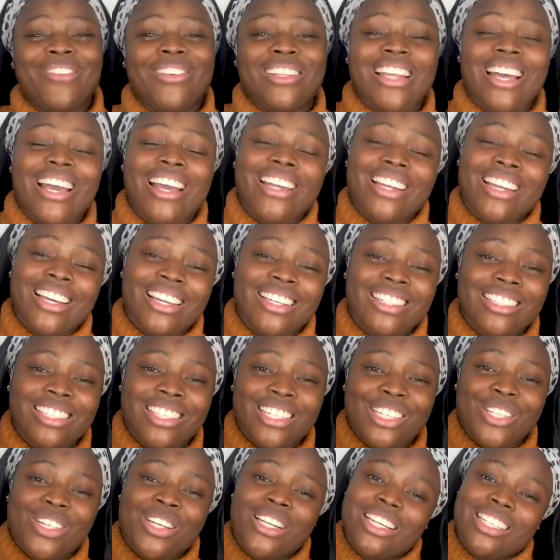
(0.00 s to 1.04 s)
without any
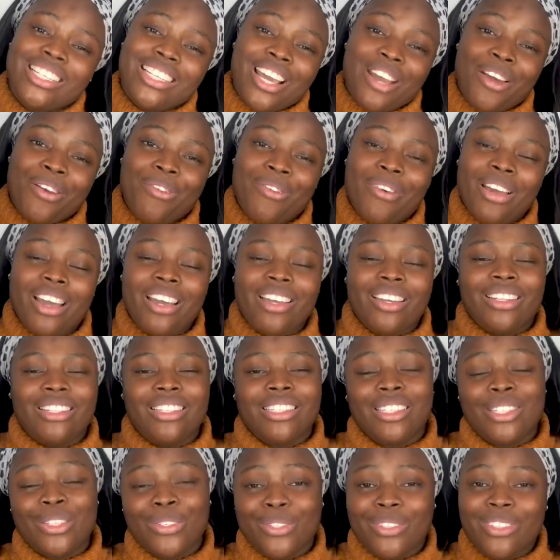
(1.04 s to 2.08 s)
hesitation, let's get right
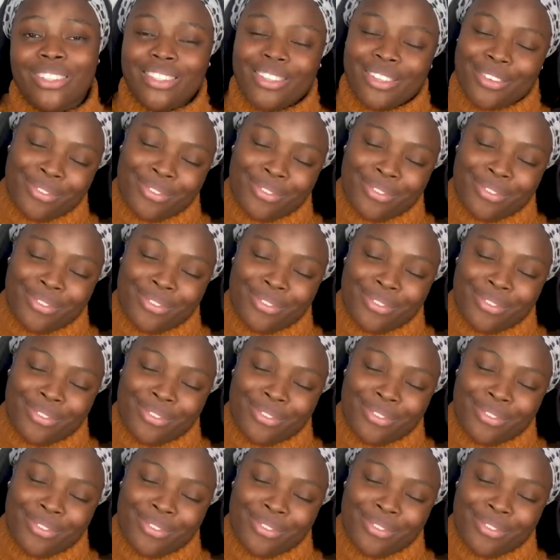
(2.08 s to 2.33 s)
into the